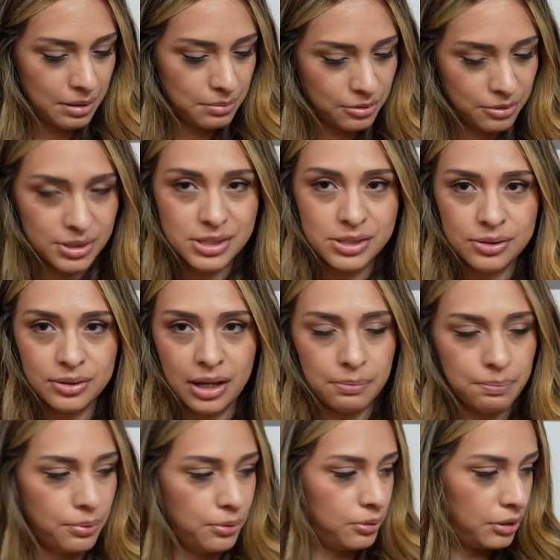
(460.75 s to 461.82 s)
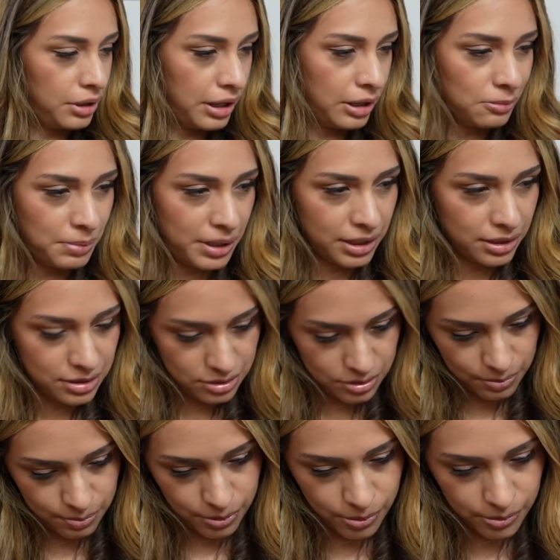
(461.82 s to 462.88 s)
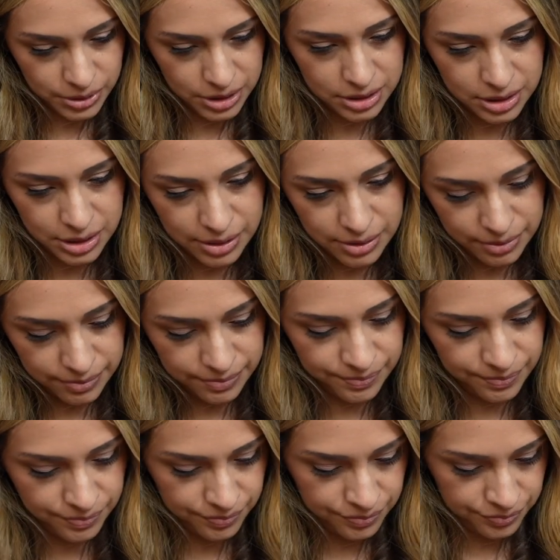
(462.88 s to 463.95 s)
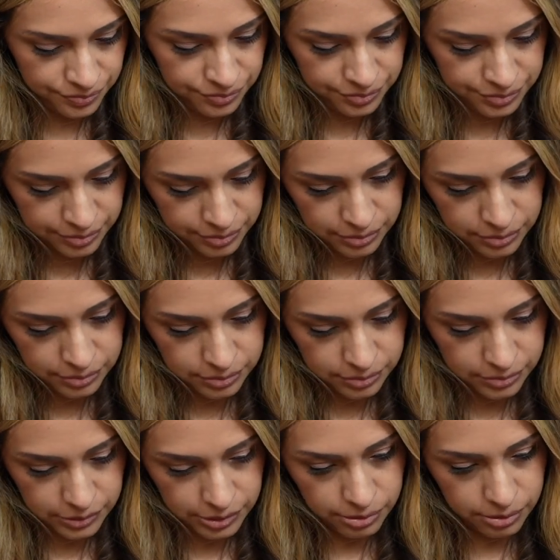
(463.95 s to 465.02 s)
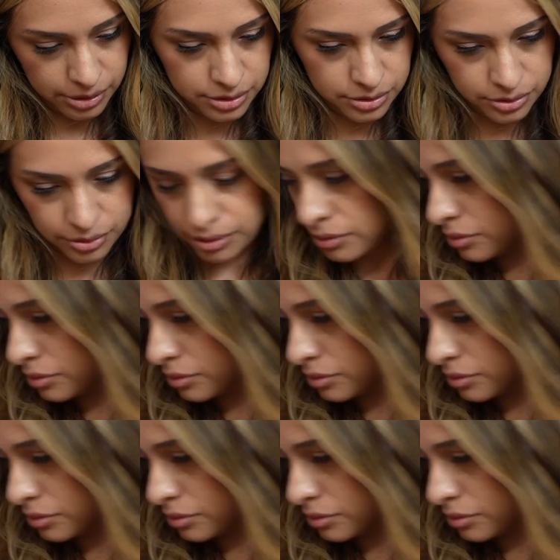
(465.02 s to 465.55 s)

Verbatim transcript: I'm going to like pull her hair back into a ponytail or into her